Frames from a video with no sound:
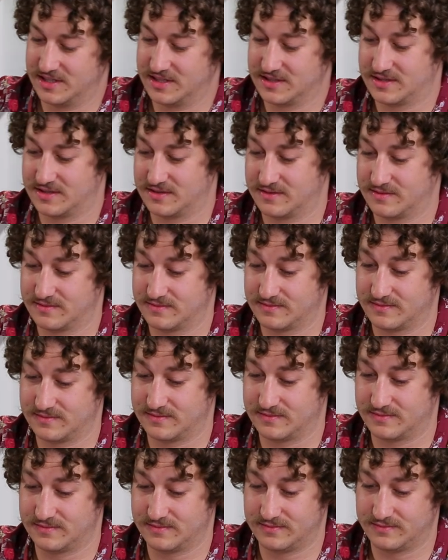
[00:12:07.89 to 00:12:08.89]
this. do look like a
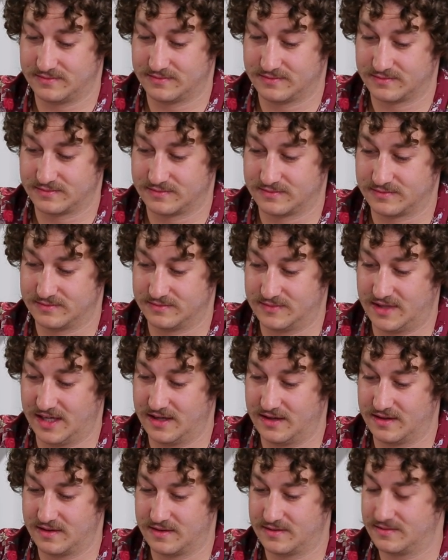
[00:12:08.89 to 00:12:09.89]
young dad. Like
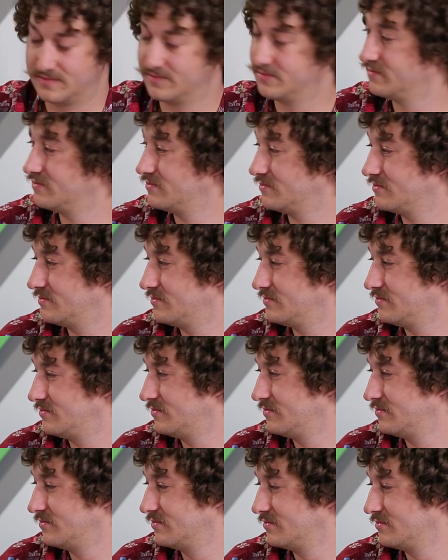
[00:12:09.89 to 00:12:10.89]
Thanks. You have a kid that you carry
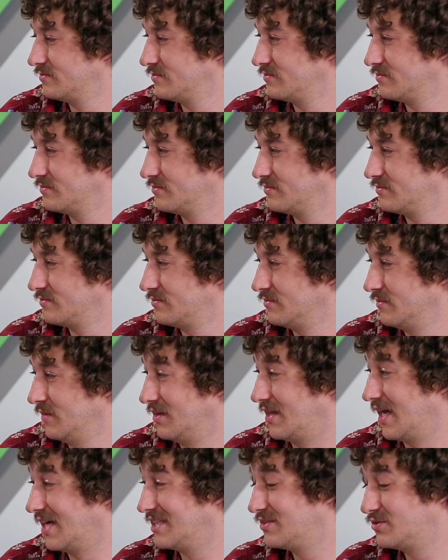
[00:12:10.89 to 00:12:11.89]
on your back all the time.
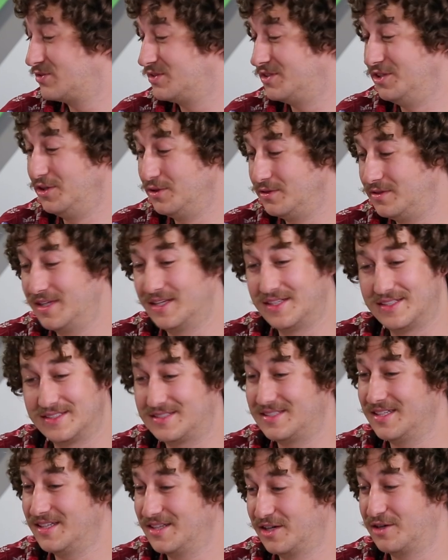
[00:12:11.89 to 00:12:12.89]
That's, you didn't
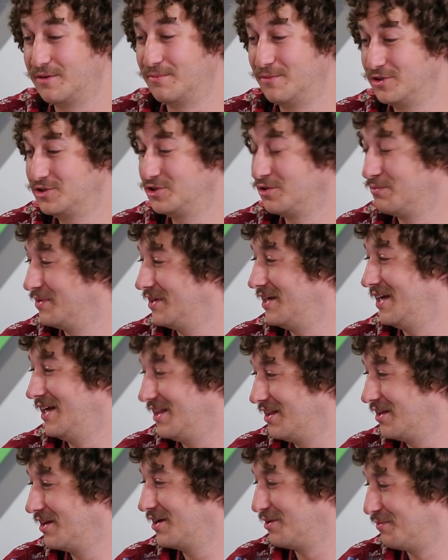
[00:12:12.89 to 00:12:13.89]
see the commercial, but
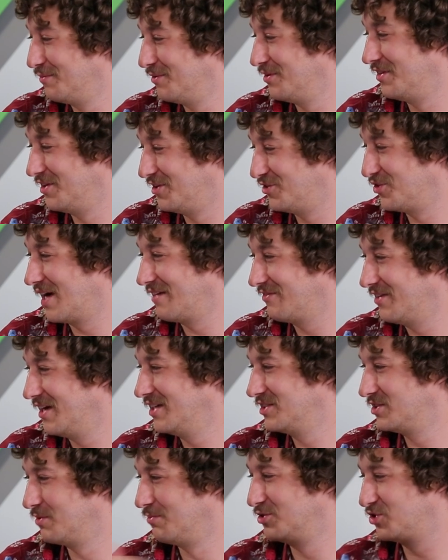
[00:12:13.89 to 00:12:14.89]
in the, com the
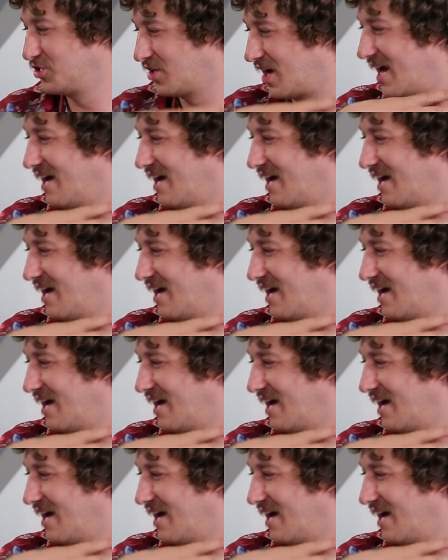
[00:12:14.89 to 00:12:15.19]
DraftKings commercial,